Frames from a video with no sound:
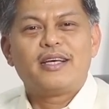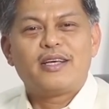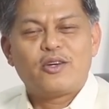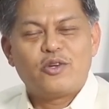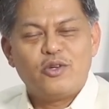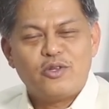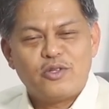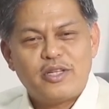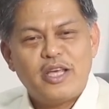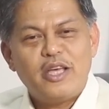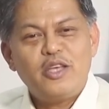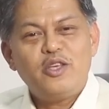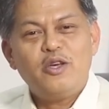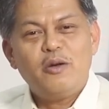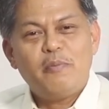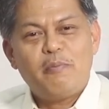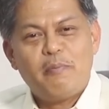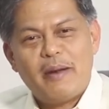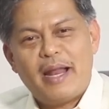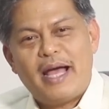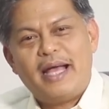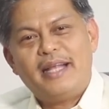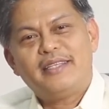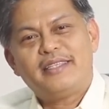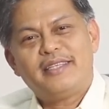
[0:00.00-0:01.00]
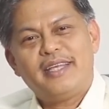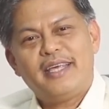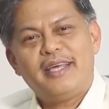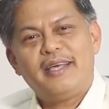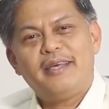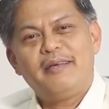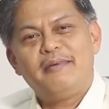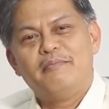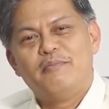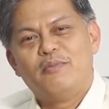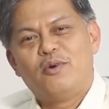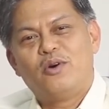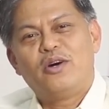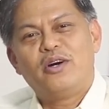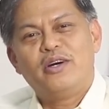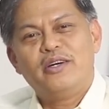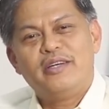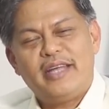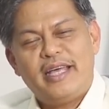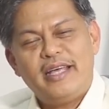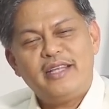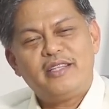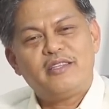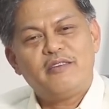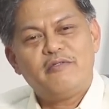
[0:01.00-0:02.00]
Continue planting more
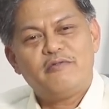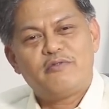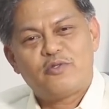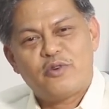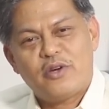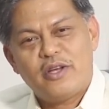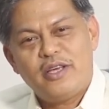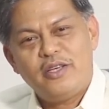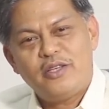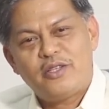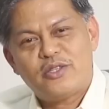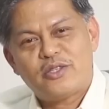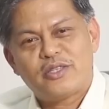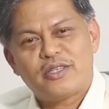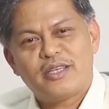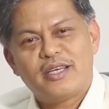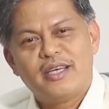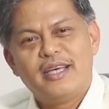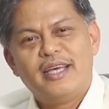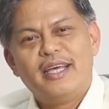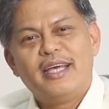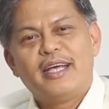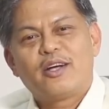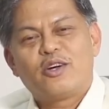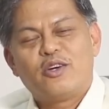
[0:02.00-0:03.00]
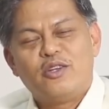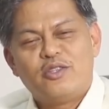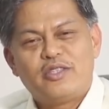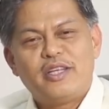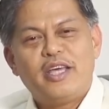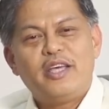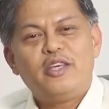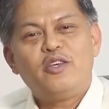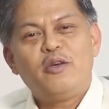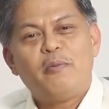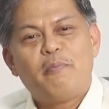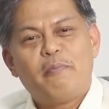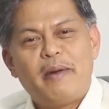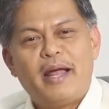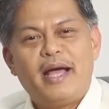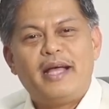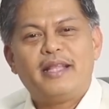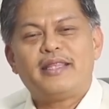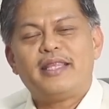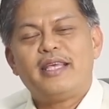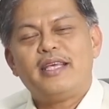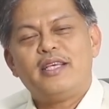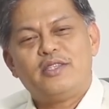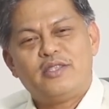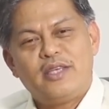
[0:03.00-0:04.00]
native trees. Continue
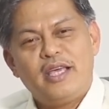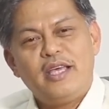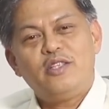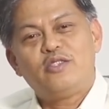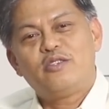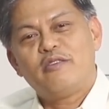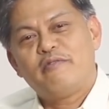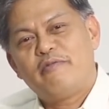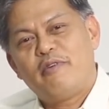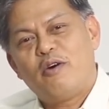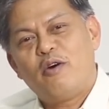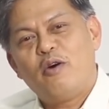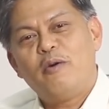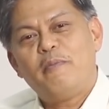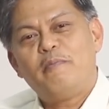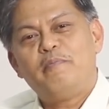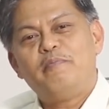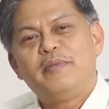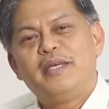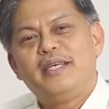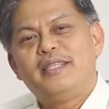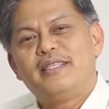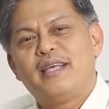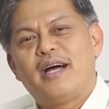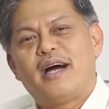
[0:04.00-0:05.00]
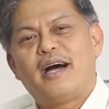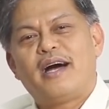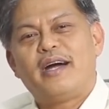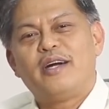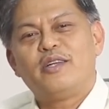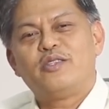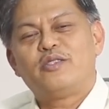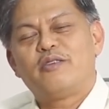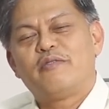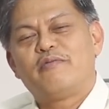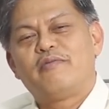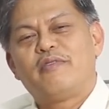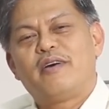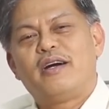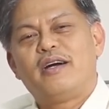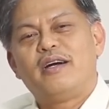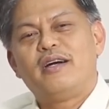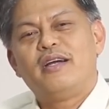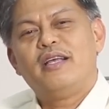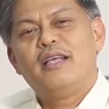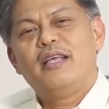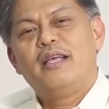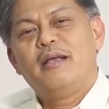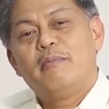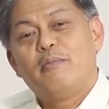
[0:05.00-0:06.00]
planting seeds of hope in the hearts of
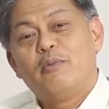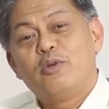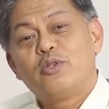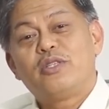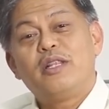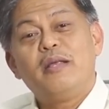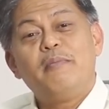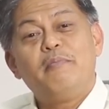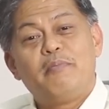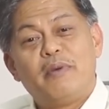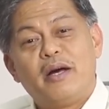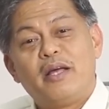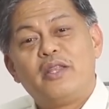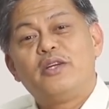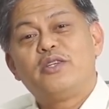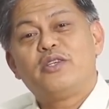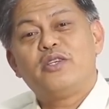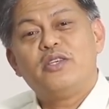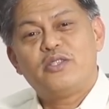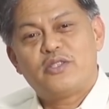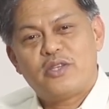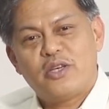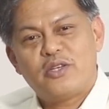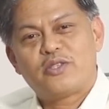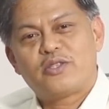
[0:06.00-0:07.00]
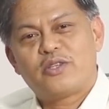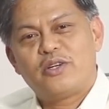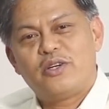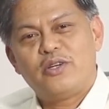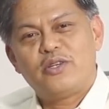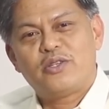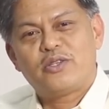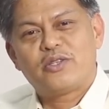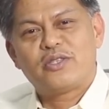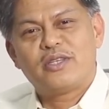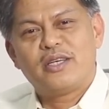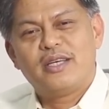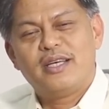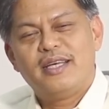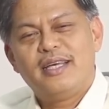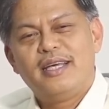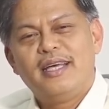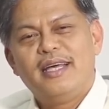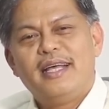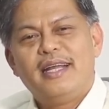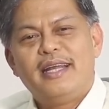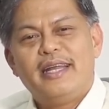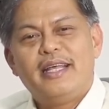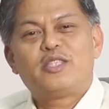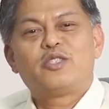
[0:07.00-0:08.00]
our Muslim brothers and sisters.
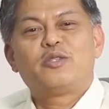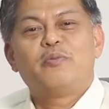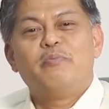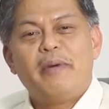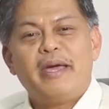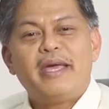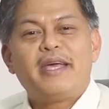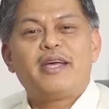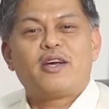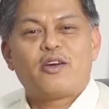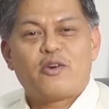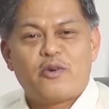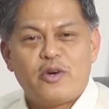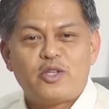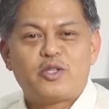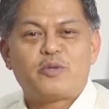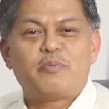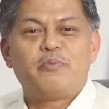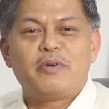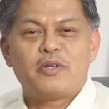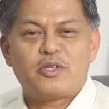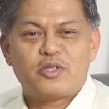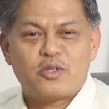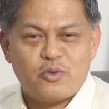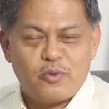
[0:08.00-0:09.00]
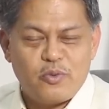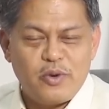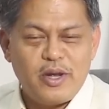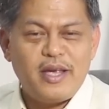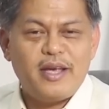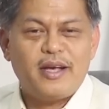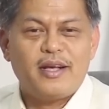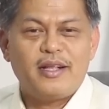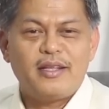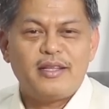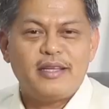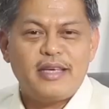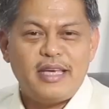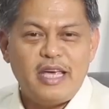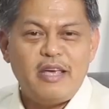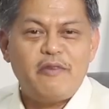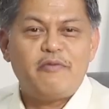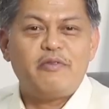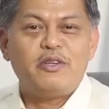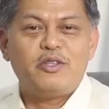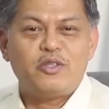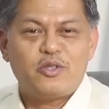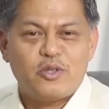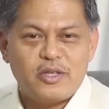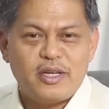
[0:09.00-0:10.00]
Let's make Christmas real
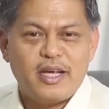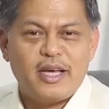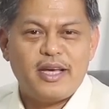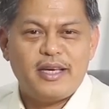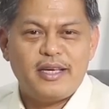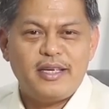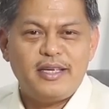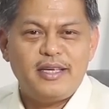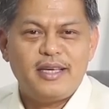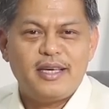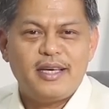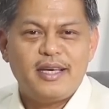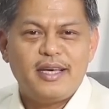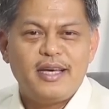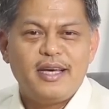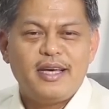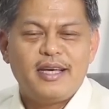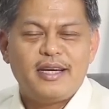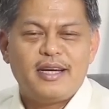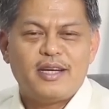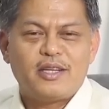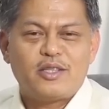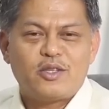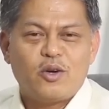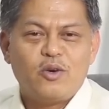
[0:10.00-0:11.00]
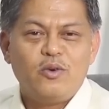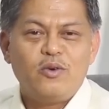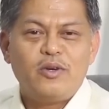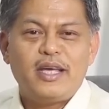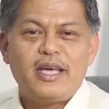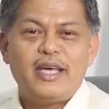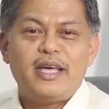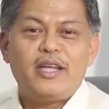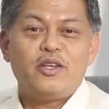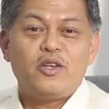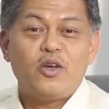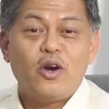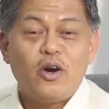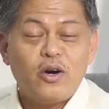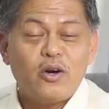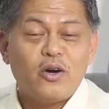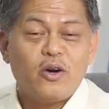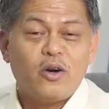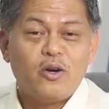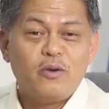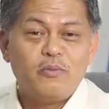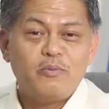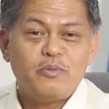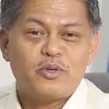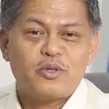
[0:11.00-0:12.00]
even today, not only in your
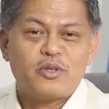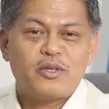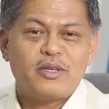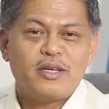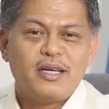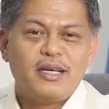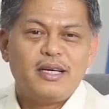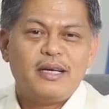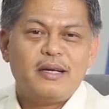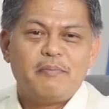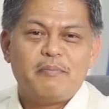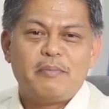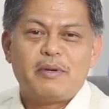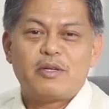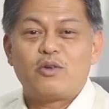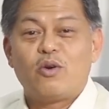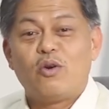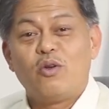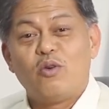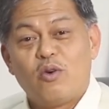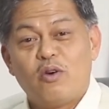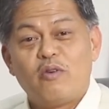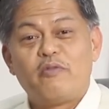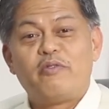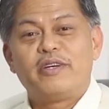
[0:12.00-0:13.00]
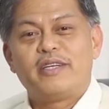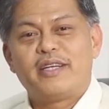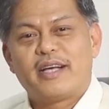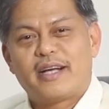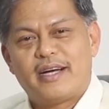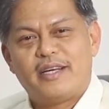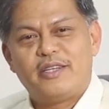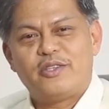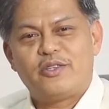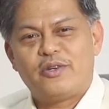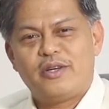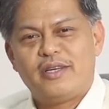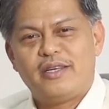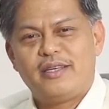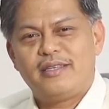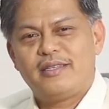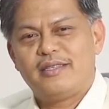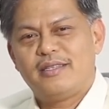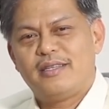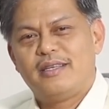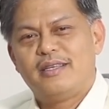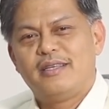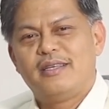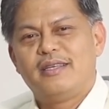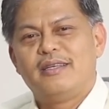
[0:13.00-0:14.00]
homes, but all over the country.
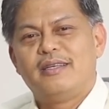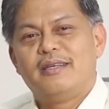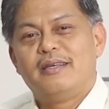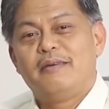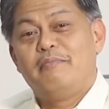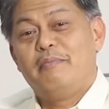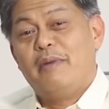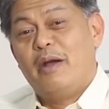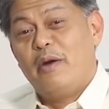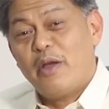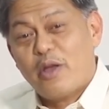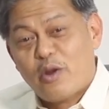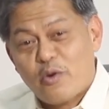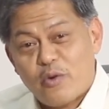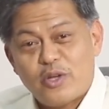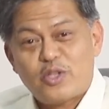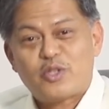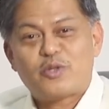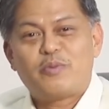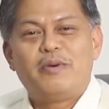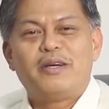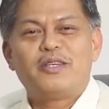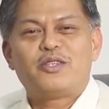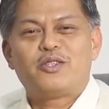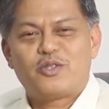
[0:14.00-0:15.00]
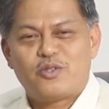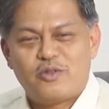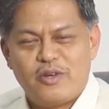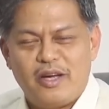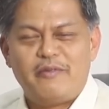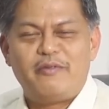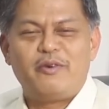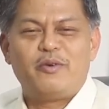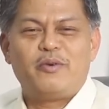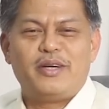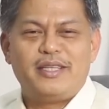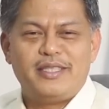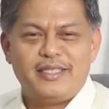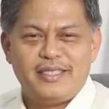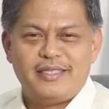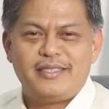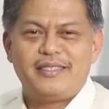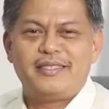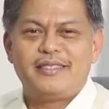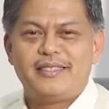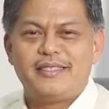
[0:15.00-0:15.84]
Merry Christmas to everyone.